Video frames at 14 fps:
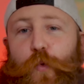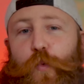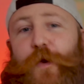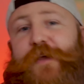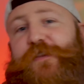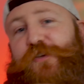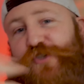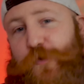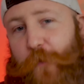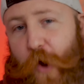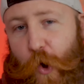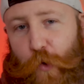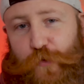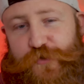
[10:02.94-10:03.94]
with some
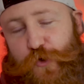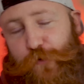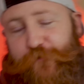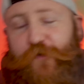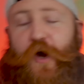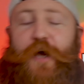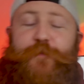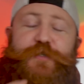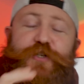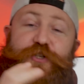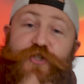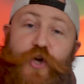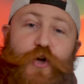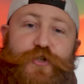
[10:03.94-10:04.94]
old school vibes and a
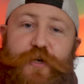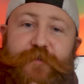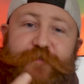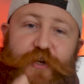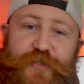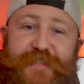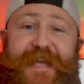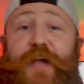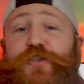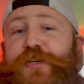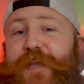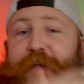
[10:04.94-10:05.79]
touch of nostalgia.